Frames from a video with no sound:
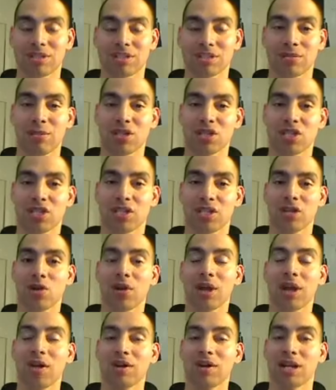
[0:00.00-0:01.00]
with the submission than
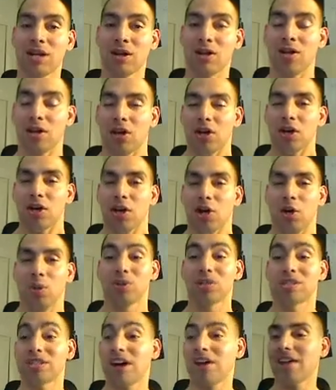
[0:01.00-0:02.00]
Nogueira did. Who
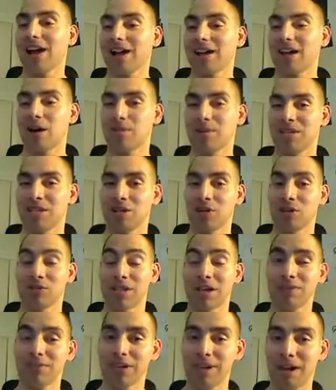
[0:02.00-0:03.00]
would have saw that coming?
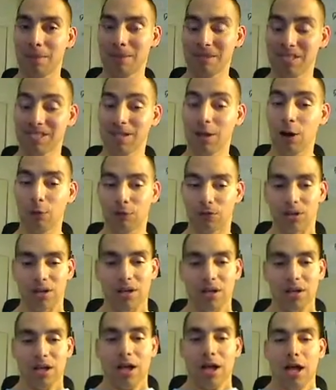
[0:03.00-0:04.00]
Definitely not myself.
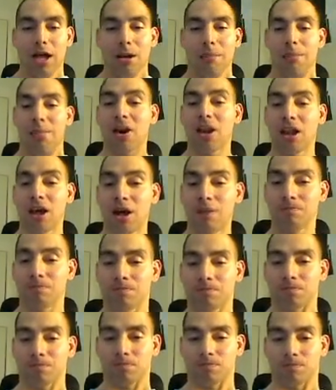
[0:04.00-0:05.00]
But